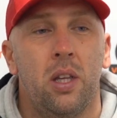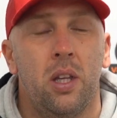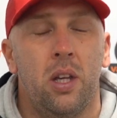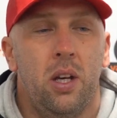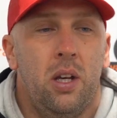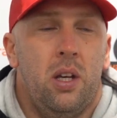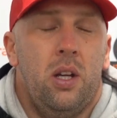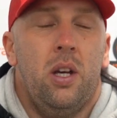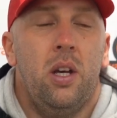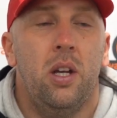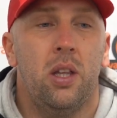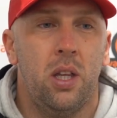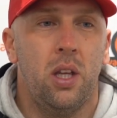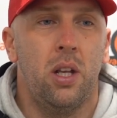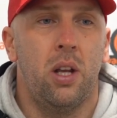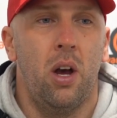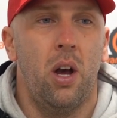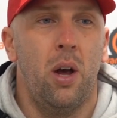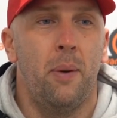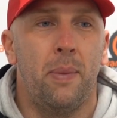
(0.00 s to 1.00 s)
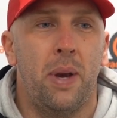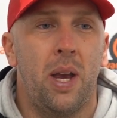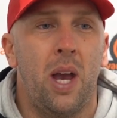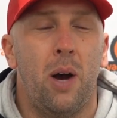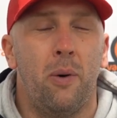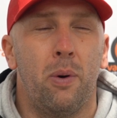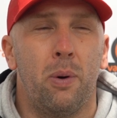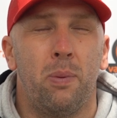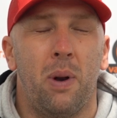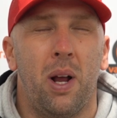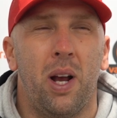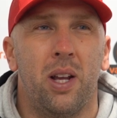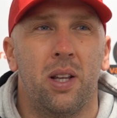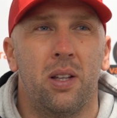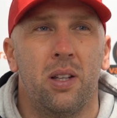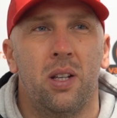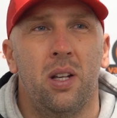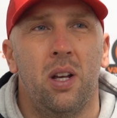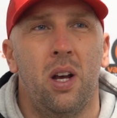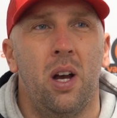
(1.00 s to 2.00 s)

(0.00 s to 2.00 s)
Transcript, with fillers: it, it did hurt me how we played.